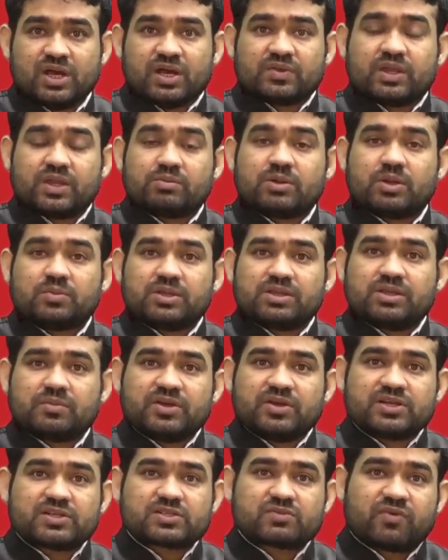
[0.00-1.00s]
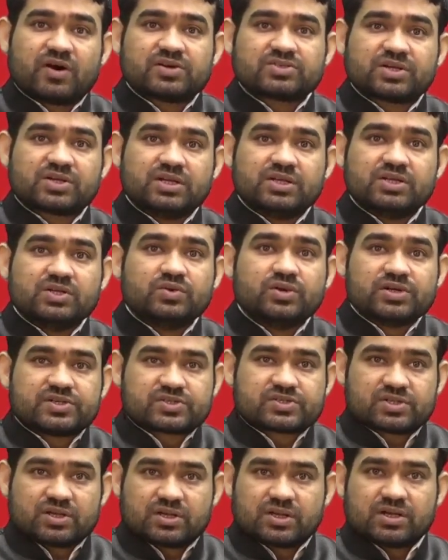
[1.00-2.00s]
there may be the various functional
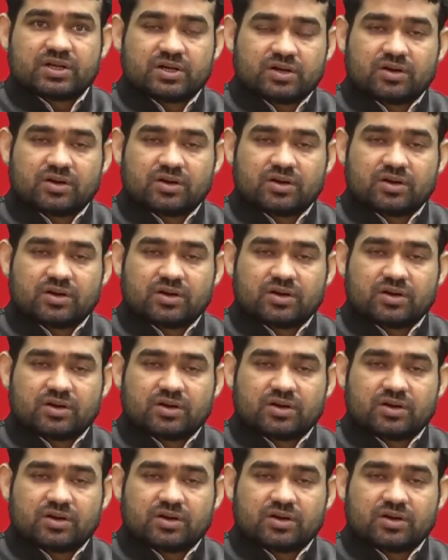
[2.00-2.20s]
units uh,